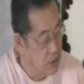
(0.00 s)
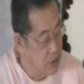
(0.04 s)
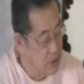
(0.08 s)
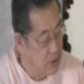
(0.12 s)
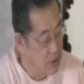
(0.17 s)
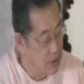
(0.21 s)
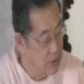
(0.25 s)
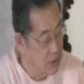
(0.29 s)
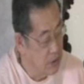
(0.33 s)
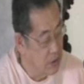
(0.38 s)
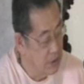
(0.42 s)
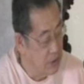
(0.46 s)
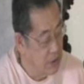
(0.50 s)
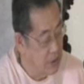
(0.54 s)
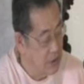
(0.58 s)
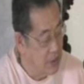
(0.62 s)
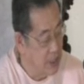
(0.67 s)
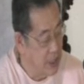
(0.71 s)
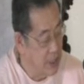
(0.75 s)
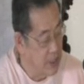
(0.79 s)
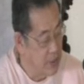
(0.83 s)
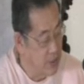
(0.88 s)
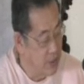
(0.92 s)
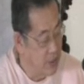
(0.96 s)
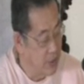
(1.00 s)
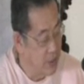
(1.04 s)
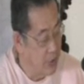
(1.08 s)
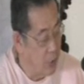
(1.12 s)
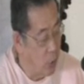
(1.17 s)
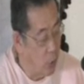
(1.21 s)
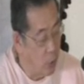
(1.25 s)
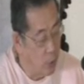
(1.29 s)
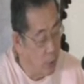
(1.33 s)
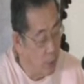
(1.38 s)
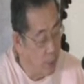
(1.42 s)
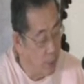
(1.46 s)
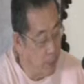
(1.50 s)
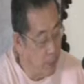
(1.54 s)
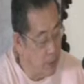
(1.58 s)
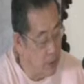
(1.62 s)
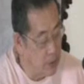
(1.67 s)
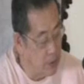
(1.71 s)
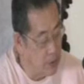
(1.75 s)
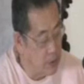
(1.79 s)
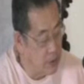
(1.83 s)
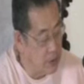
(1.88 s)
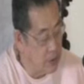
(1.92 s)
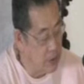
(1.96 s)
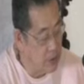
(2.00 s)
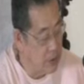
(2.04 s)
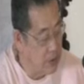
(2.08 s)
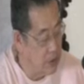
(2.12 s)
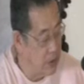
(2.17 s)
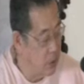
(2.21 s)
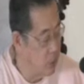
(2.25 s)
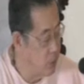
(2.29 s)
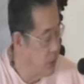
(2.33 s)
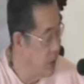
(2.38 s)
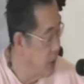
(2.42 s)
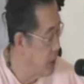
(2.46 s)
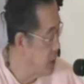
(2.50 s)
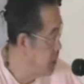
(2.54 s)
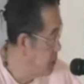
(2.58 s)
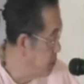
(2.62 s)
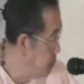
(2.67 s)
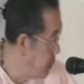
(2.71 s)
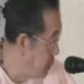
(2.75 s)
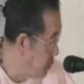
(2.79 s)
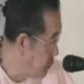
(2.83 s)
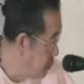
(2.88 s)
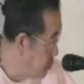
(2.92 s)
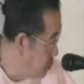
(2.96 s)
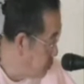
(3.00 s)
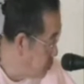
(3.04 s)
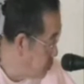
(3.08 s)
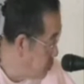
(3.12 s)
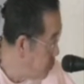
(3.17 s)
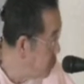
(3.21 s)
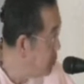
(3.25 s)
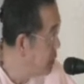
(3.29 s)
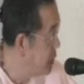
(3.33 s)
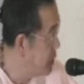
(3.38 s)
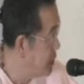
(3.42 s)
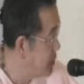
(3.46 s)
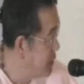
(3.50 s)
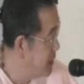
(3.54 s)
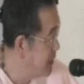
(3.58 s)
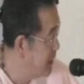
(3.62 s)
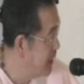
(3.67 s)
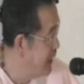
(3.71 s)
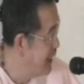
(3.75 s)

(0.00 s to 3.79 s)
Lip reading: And you're a noble person, so we expect you to do this.